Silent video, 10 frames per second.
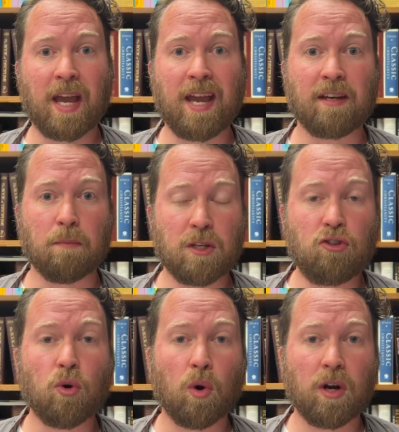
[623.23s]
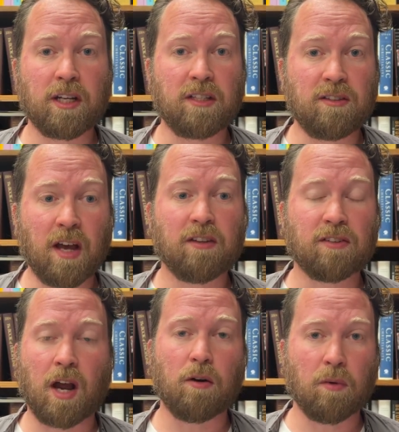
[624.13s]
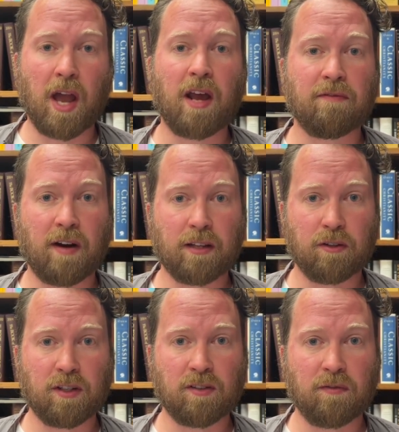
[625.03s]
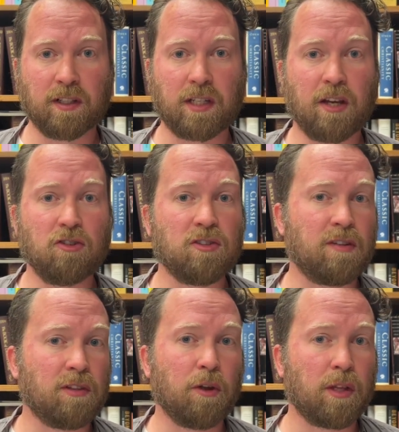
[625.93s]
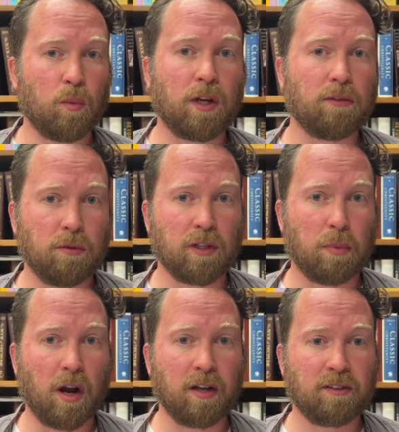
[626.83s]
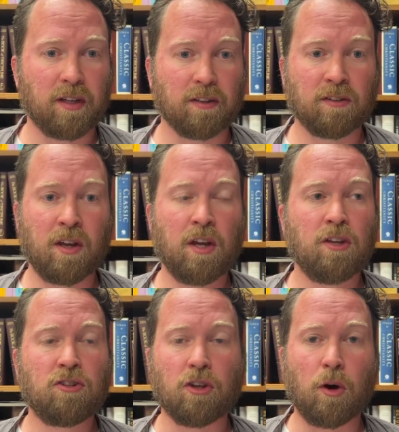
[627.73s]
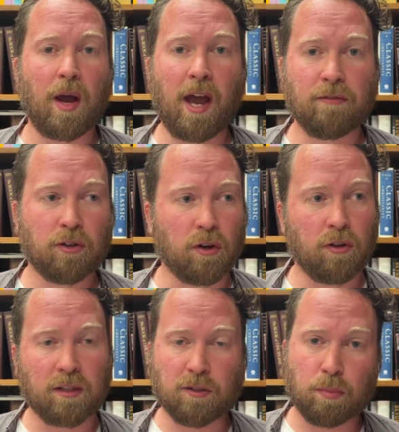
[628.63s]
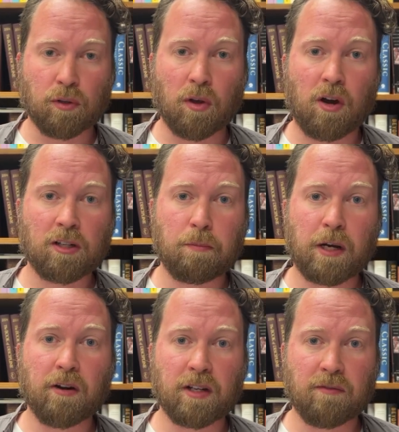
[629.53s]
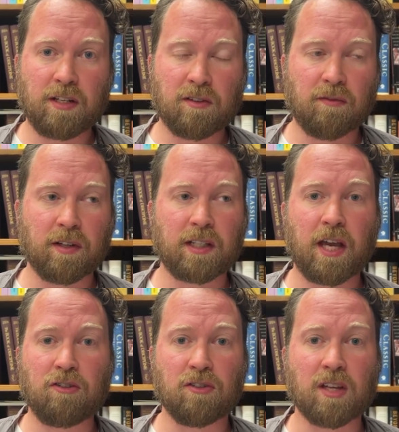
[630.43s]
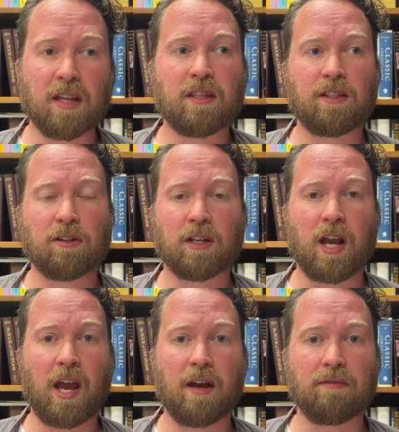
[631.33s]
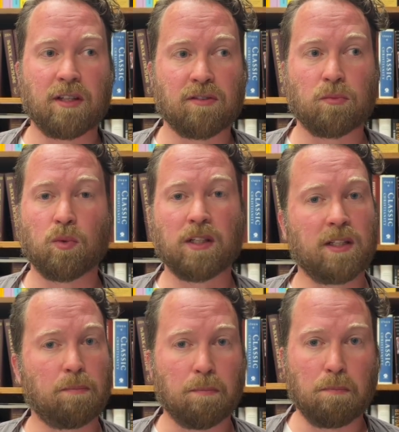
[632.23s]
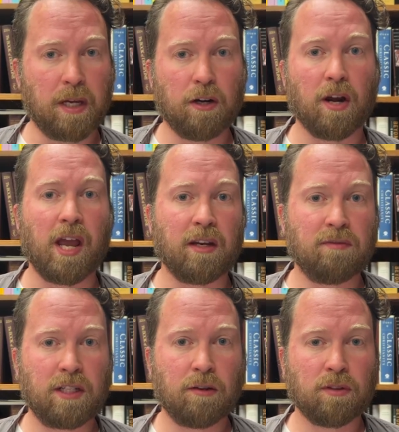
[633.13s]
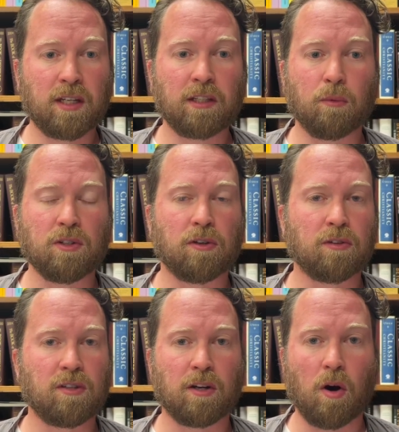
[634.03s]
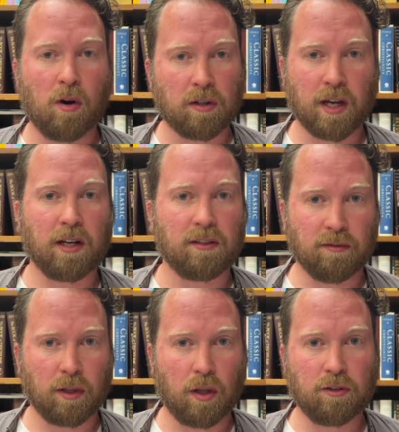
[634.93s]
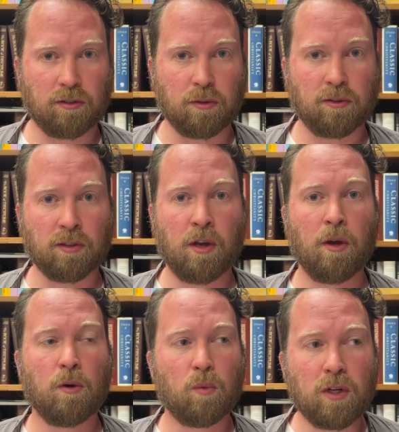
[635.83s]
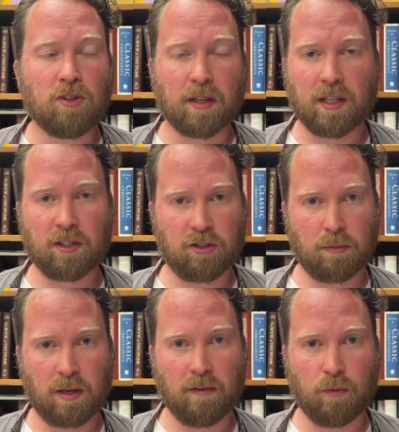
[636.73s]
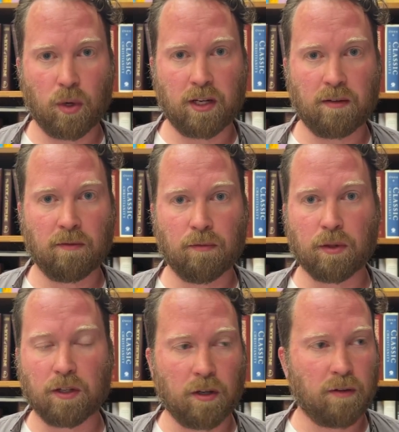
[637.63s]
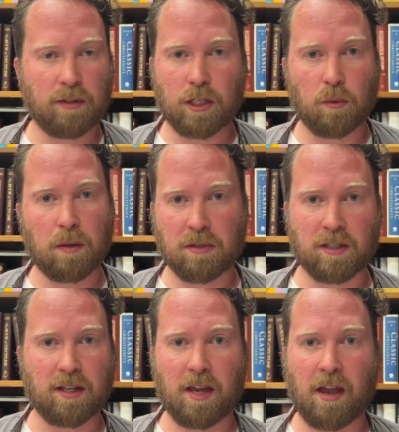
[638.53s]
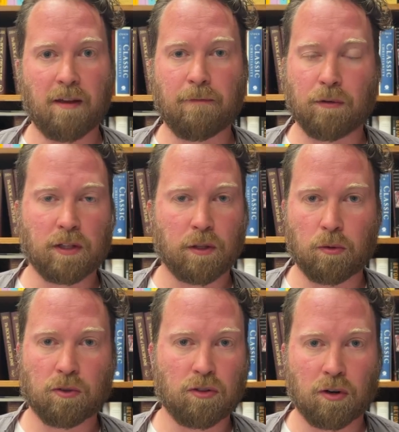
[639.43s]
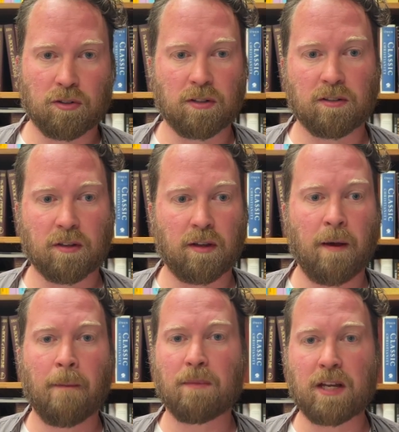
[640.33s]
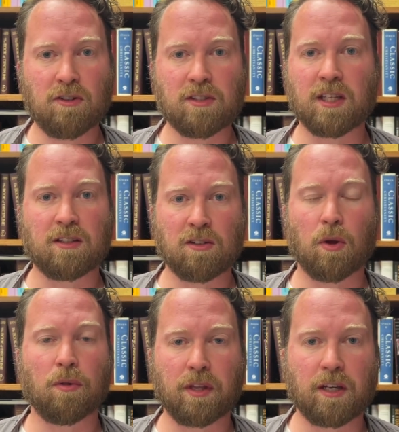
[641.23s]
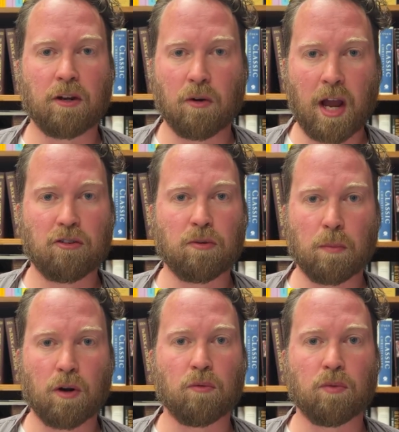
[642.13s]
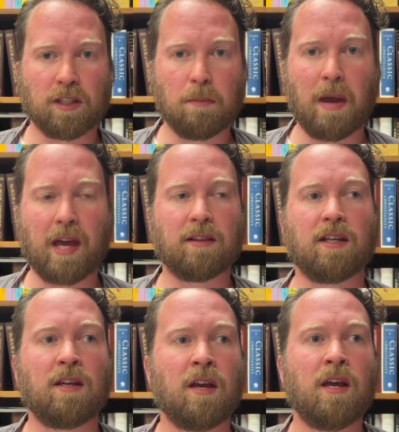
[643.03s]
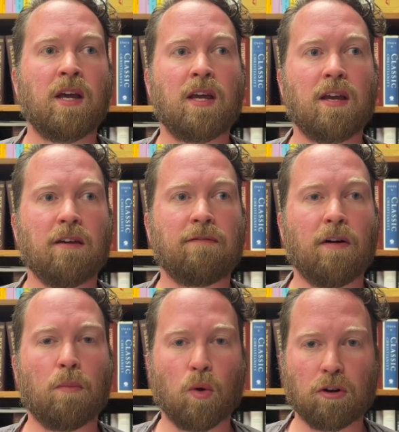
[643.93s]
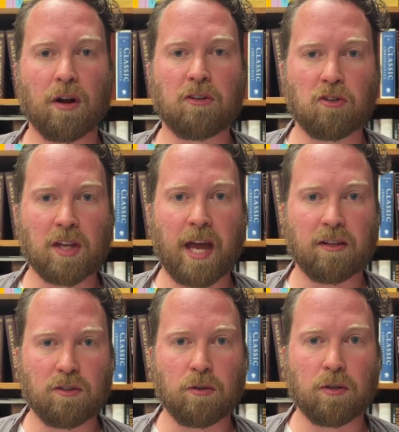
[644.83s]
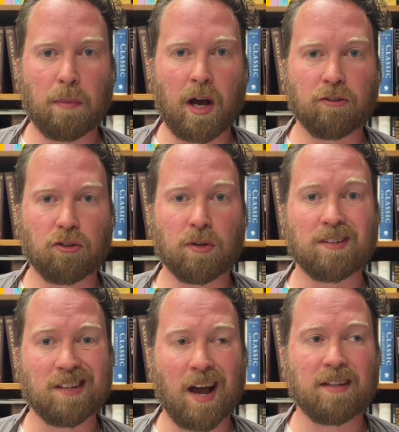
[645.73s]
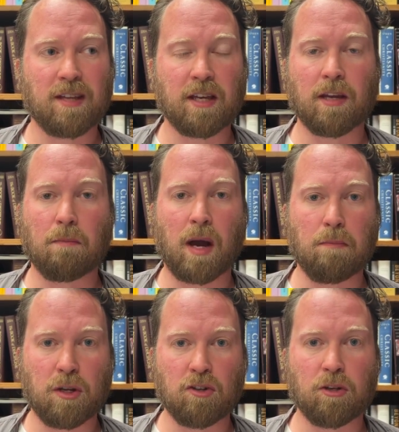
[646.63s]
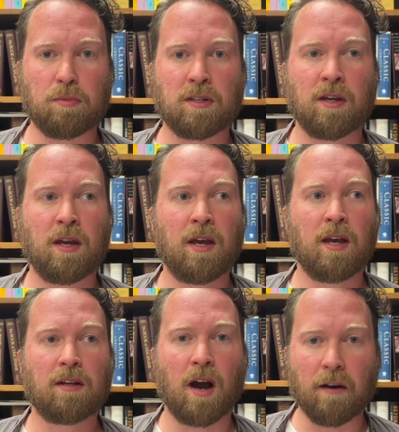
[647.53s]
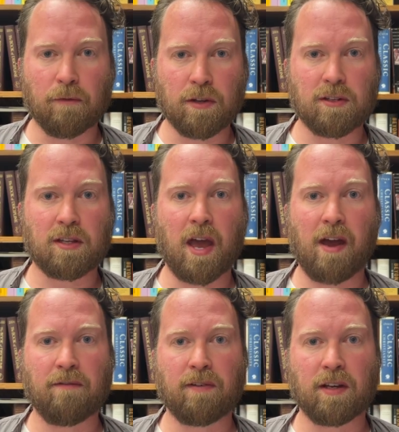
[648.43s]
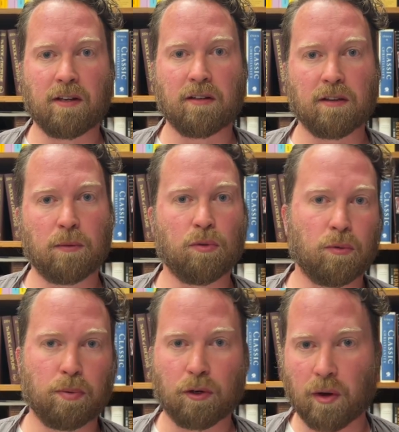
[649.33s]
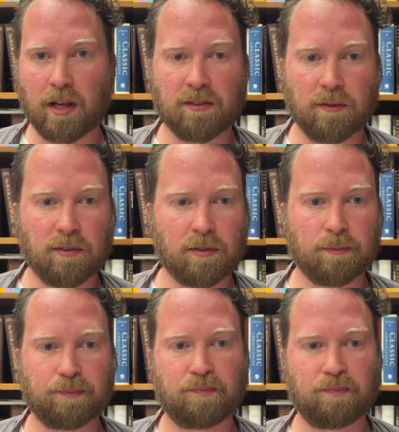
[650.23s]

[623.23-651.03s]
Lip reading: and a majority does not ratify their disaffiliations even though they went through the process. So after this prolonged period of disaffiliations, I think you're going to have this really bitter end of the year thing that results in all kinds of lawsuits, which I think should be avoided for the good of the UMC and for the local churches. I just think this whole thing can crash and burn really badly if a more gracious attitude and posture is not taken by bishops, conference staff, and liberal progressives.